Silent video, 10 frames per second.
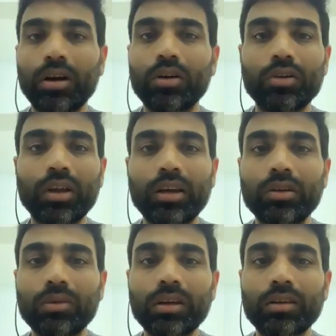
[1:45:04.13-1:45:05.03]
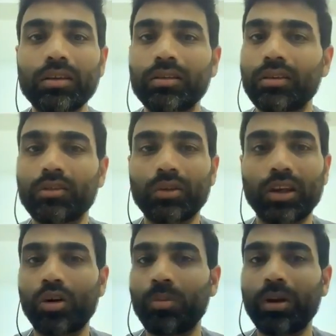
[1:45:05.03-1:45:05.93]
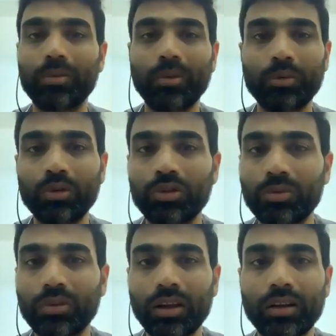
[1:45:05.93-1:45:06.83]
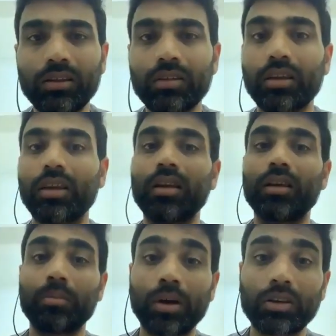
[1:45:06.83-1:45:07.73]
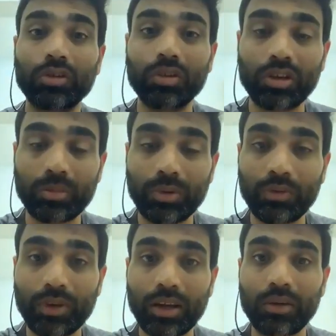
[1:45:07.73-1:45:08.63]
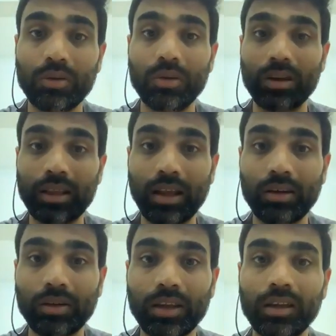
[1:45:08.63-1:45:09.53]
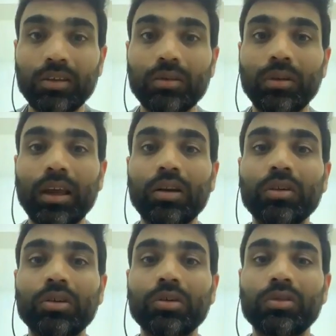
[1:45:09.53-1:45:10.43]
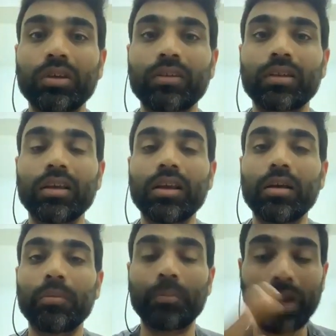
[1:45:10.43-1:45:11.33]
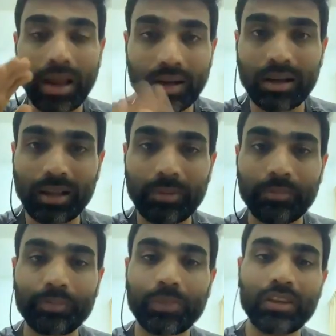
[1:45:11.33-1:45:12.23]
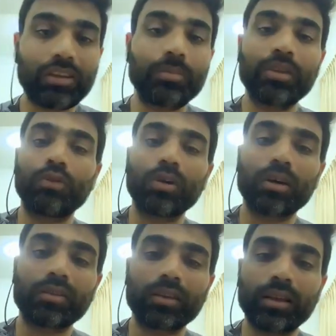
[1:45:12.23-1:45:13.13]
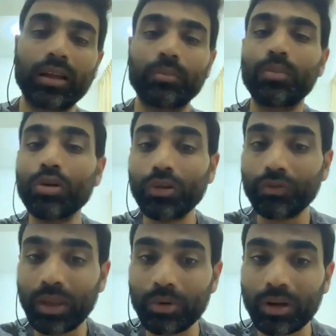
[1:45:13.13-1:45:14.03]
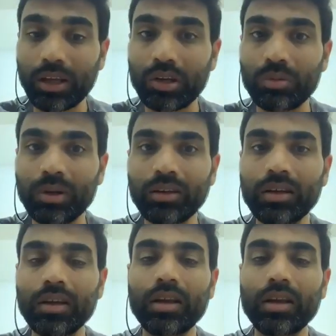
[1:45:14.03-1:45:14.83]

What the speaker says: workout you can do it. Just you can open up some YouTube channels, but you need to be very good in that. Okay, you cannot do just blindly. Just be focused in that. Both of them you can do it,